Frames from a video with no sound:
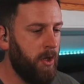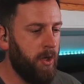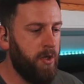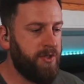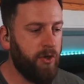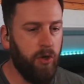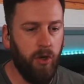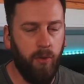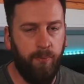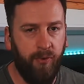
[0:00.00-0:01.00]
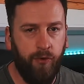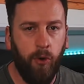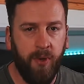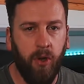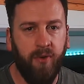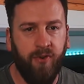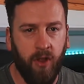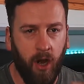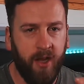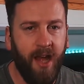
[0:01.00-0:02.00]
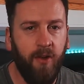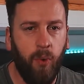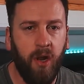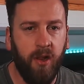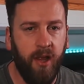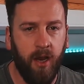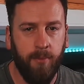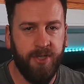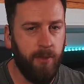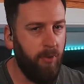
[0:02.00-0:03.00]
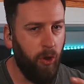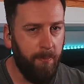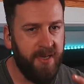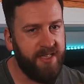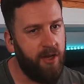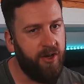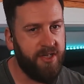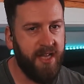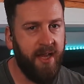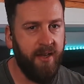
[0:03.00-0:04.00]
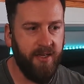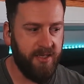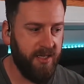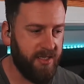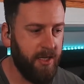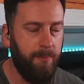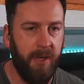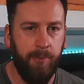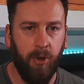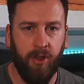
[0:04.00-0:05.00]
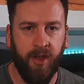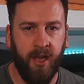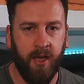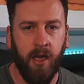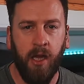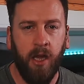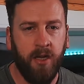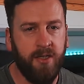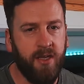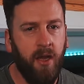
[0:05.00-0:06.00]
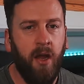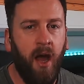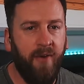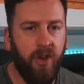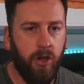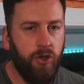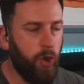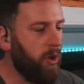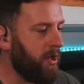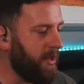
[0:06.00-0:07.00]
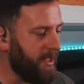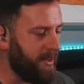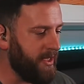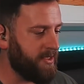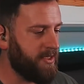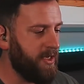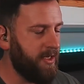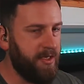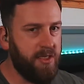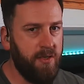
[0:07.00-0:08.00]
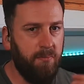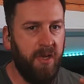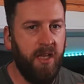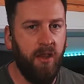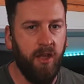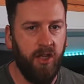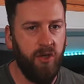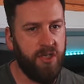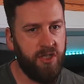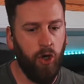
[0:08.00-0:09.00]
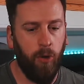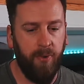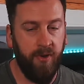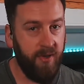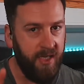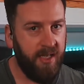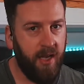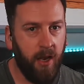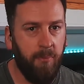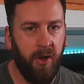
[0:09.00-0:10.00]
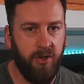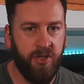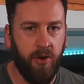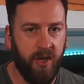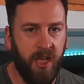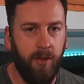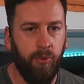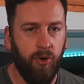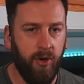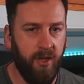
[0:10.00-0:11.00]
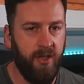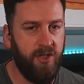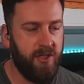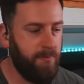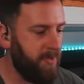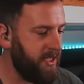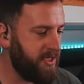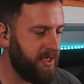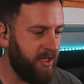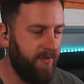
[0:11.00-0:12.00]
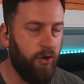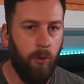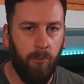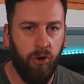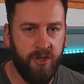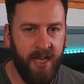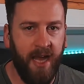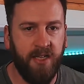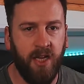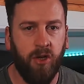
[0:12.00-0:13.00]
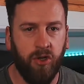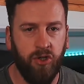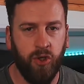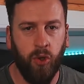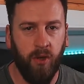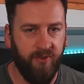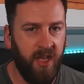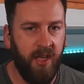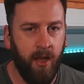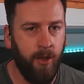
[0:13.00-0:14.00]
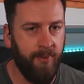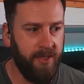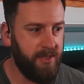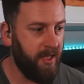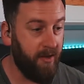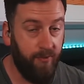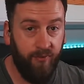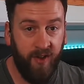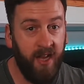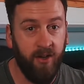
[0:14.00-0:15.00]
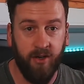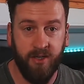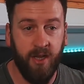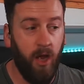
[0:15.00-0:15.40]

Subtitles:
So before we go any further, I kind of want to clear up some little misunderstandings that some people think, because having a controller like this, it doesn't mean that you stop needing a mouse or a keyboard. It just means that you've got more tactile control of key elements like faders,